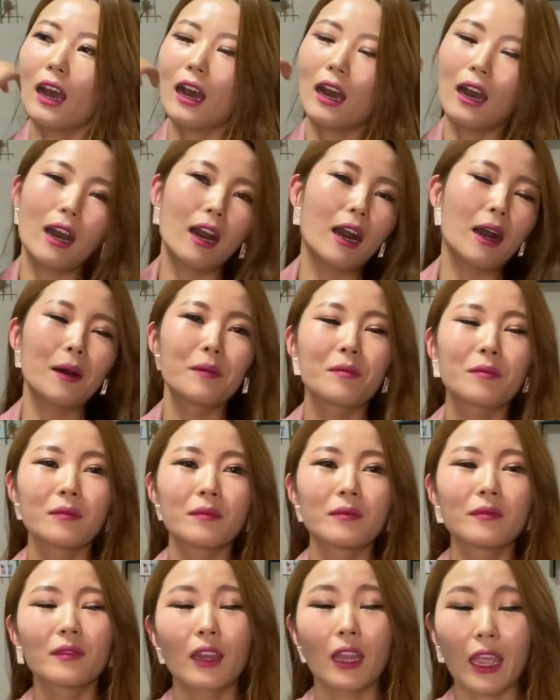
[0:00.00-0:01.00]

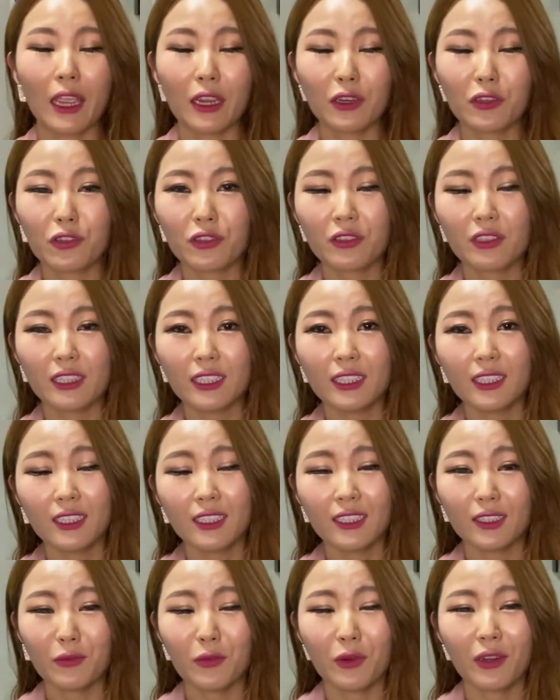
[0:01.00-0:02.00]
Um,
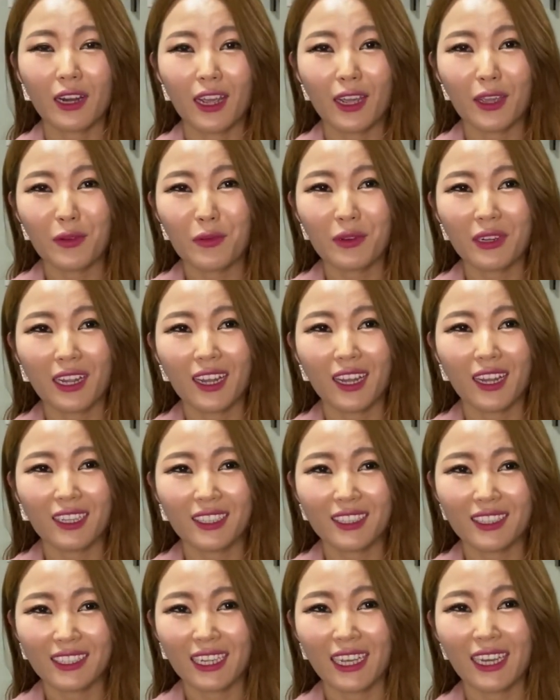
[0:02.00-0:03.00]
actually, what I
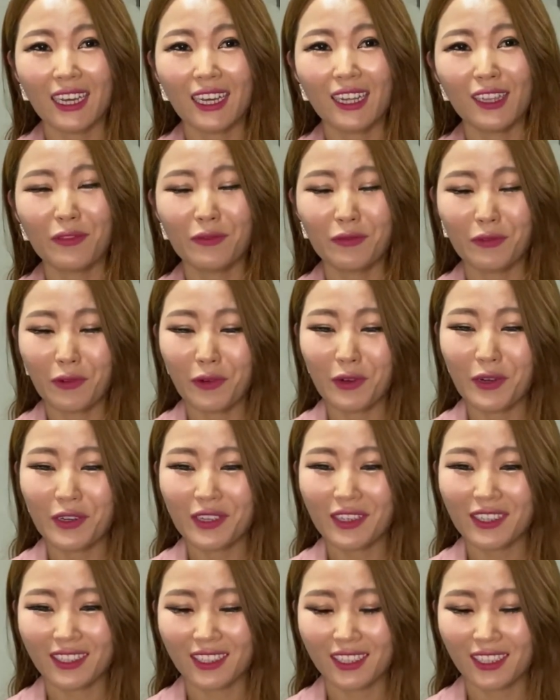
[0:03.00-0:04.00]
wanna tell
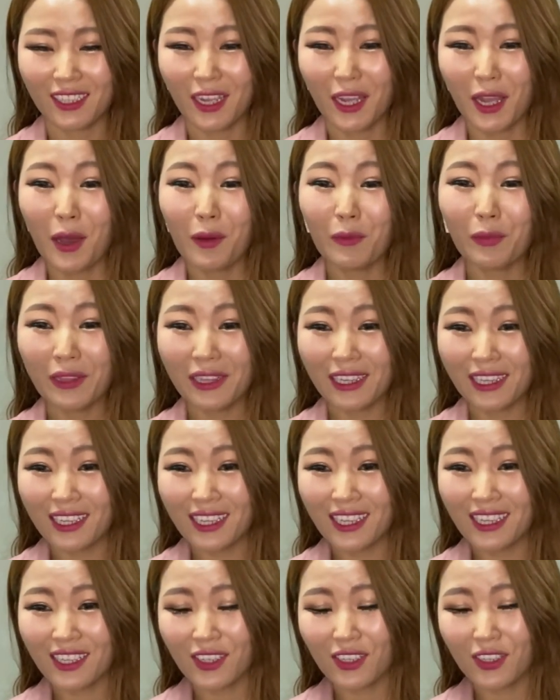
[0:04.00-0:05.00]
first,
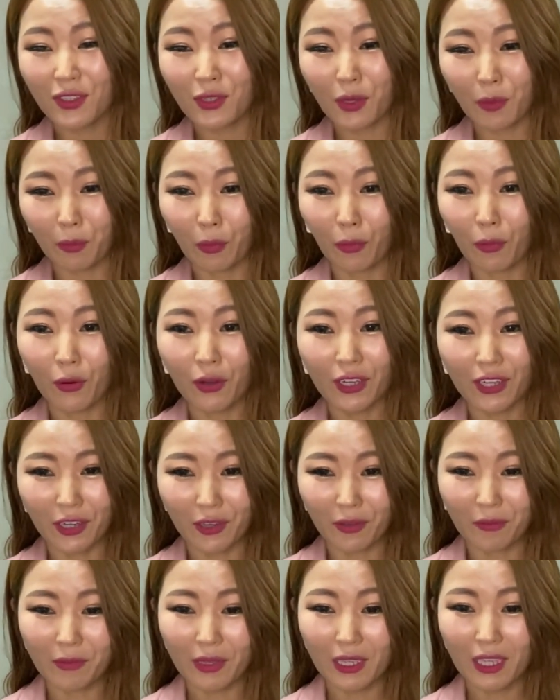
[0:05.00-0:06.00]
please support
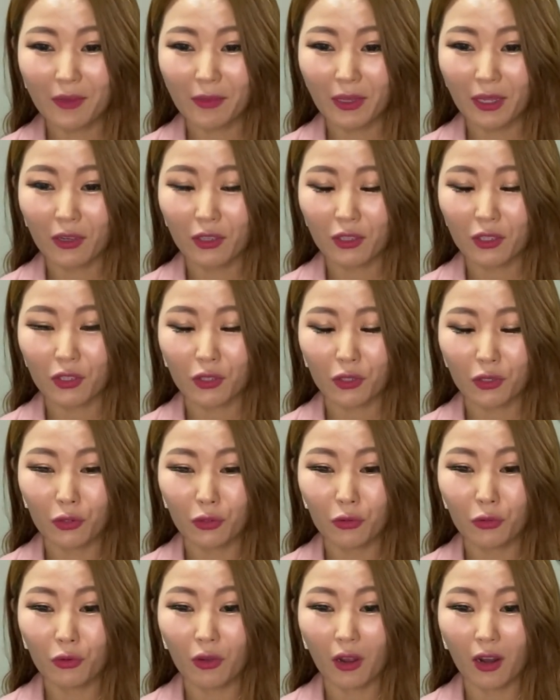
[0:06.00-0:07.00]
Yeonmi because
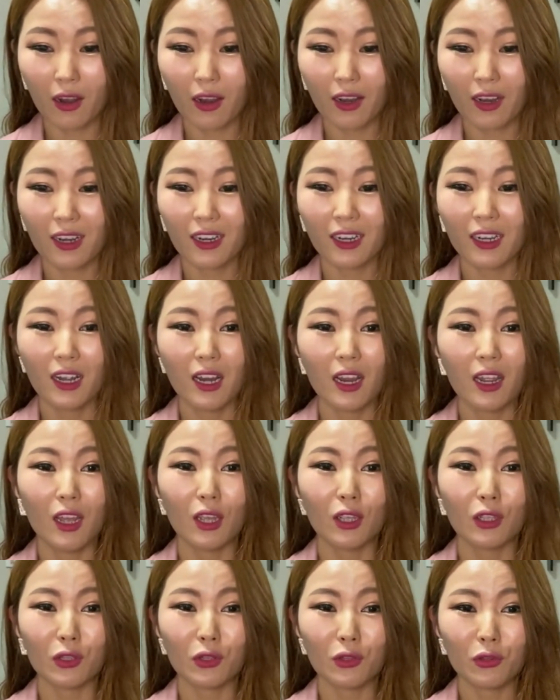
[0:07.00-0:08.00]
you are,
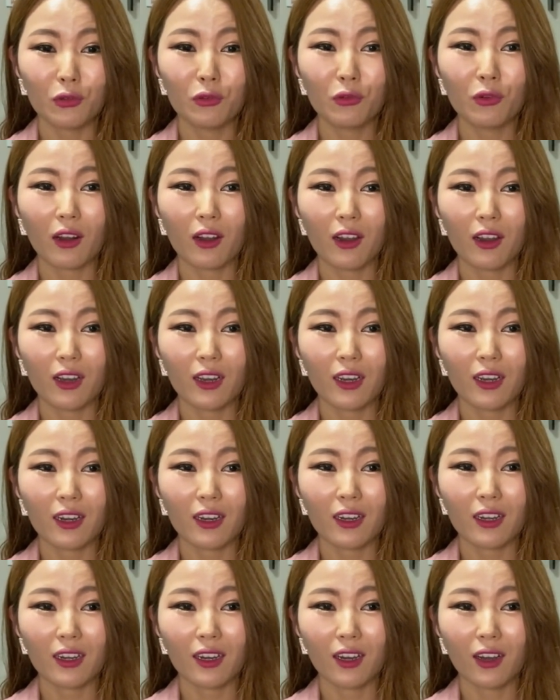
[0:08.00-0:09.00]
you are
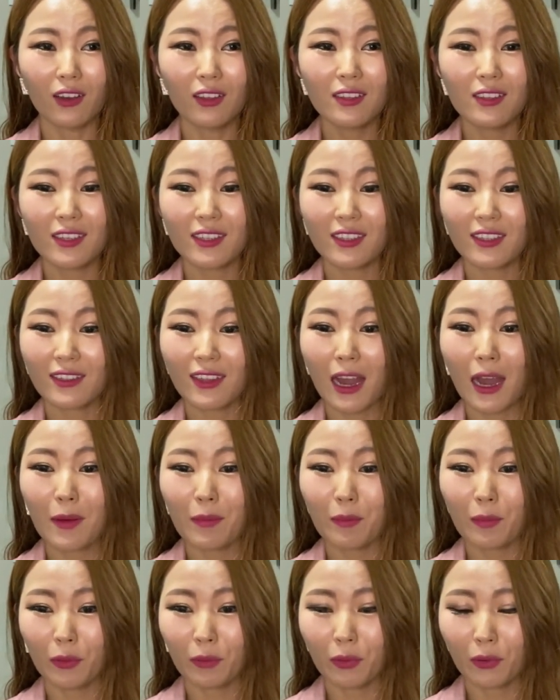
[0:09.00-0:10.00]

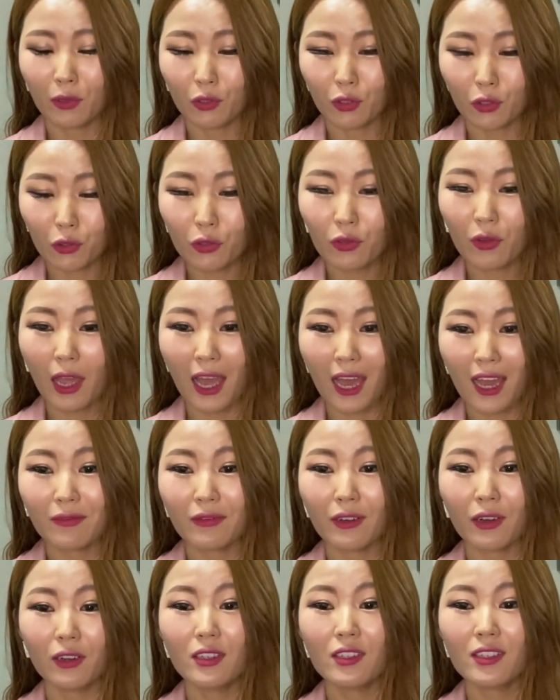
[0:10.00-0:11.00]
unstoppable. You have
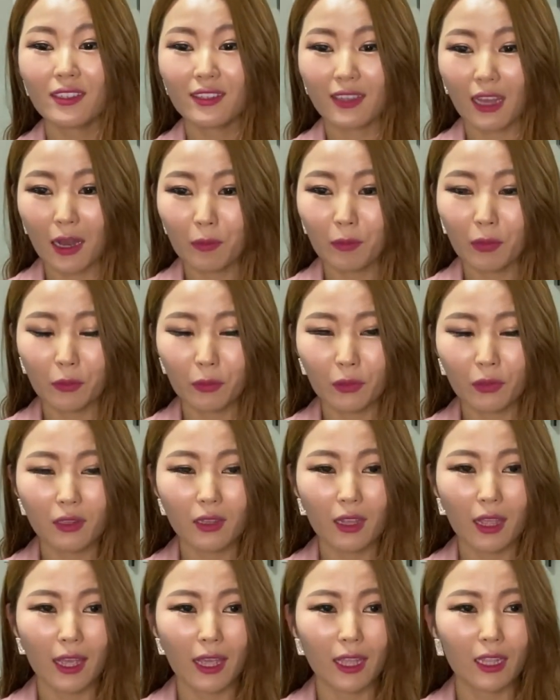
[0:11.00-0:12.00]

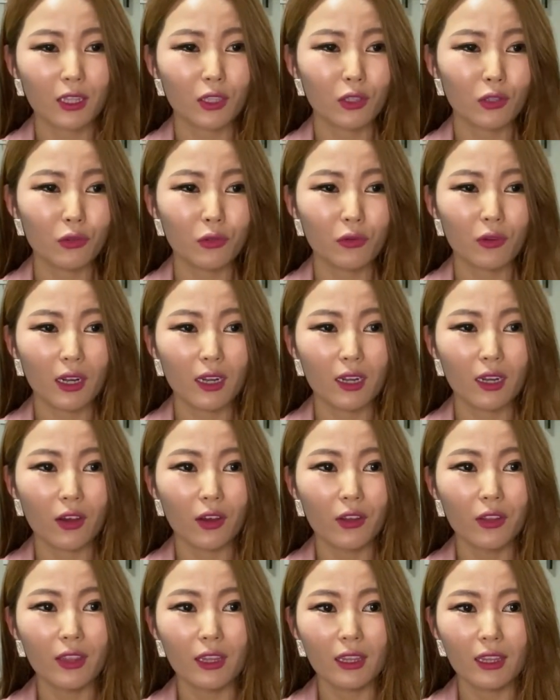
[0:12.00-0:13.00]
unstoppable and you are
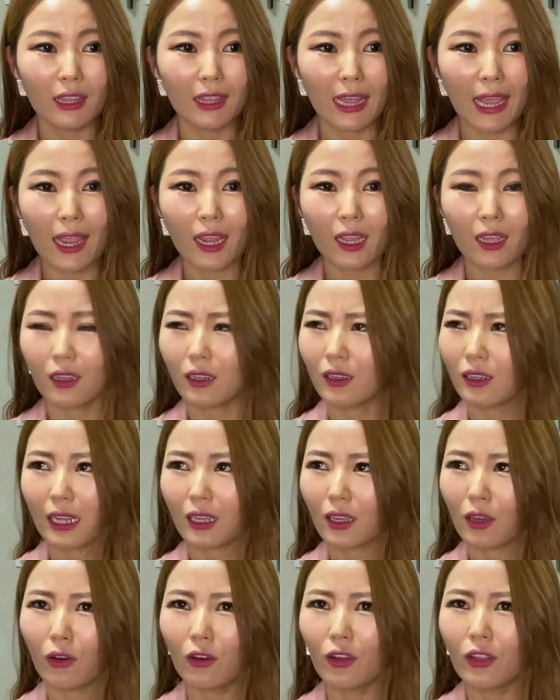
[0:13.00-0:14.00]
on lack,
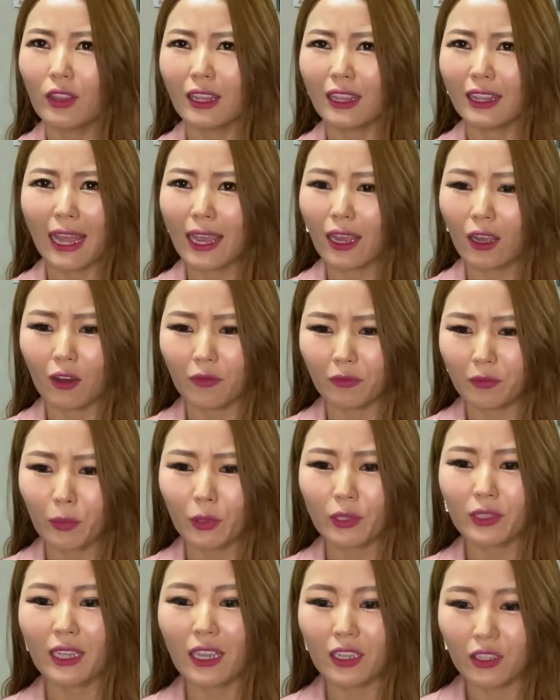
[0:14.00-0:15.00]
like on lack of
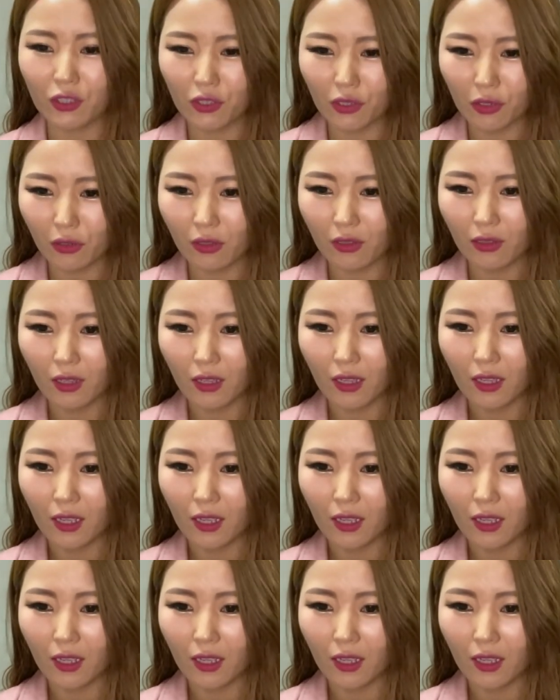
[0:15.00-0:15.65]
potential